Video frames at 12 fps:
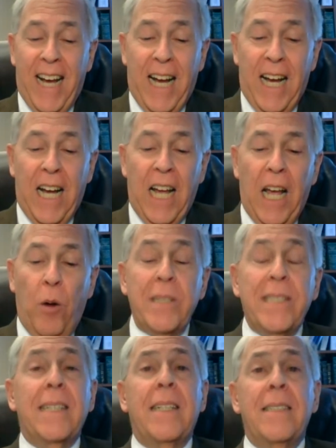
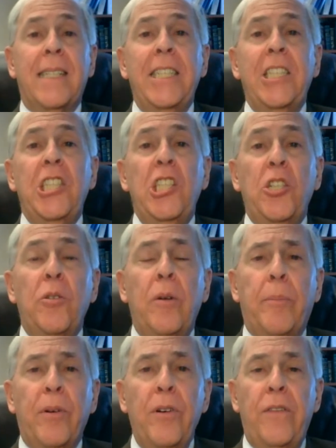was the decision to
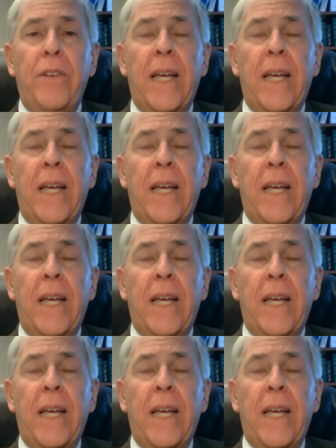approve